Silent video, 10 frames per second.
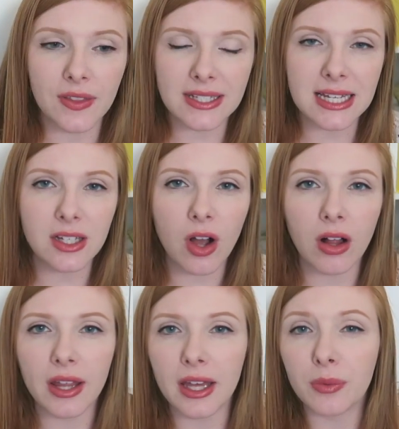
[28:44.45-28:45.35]
they tend to
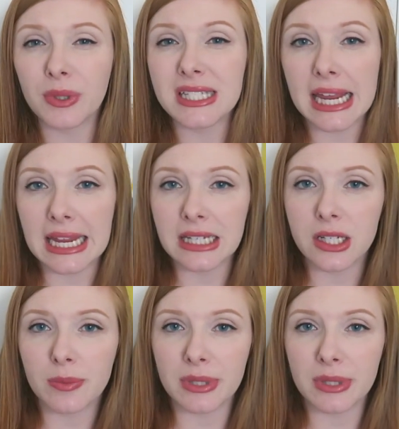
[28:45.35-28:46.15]
call it a retained